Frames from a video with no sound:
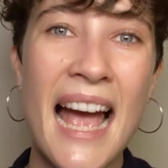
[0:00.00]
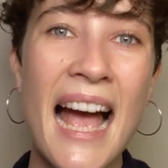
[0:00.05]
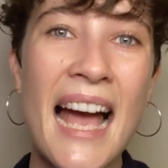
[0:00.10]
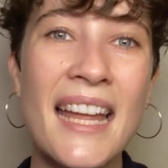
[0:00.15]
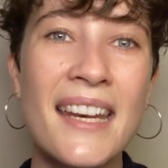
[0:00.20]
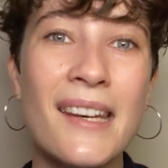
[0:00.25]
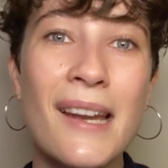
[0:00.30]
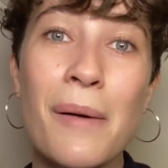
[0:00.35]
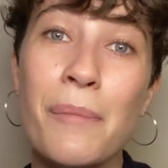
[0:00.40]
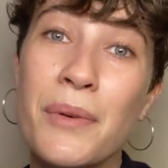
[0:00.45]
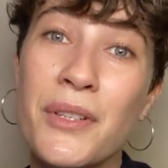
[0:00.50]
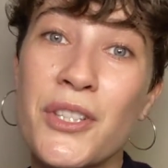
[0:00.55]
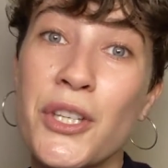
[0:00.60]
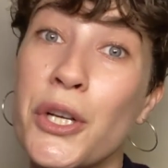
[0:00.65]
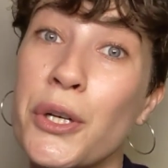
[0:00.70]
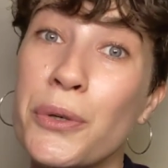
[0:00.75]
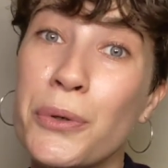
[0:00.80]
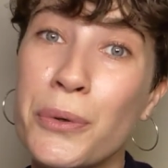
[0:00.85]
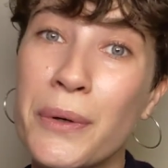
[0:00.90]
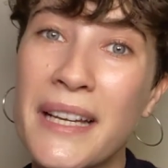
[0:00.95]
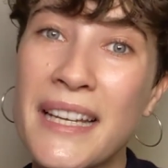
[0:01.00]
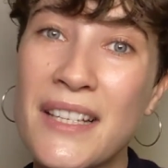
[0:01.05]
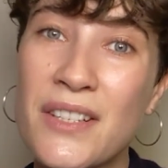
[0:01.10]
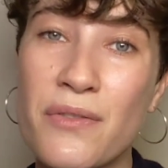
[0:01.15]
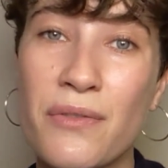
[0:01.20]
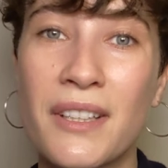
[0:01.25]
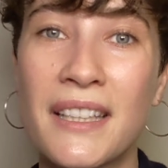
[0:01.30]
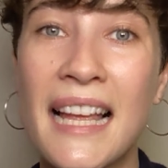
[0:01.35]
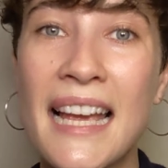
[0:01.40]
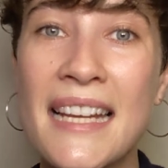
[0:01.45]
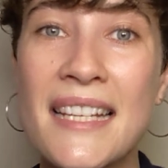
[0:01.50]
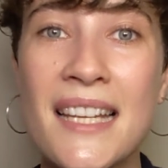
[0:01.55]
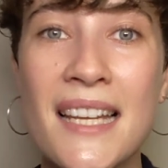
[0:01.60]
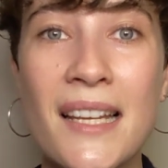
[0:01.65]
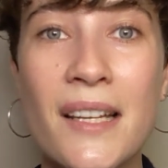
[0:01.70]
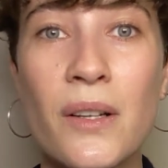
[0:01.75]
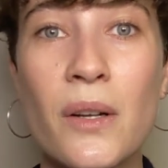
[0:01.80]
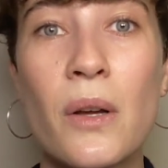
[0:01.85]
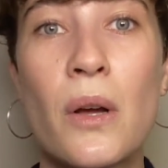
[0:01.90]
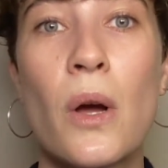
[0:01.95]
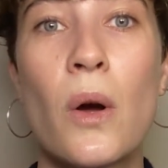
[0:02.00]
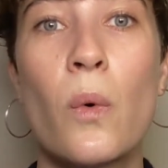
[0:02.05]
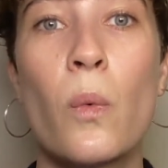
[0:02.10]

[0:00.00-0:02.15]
And number two is related,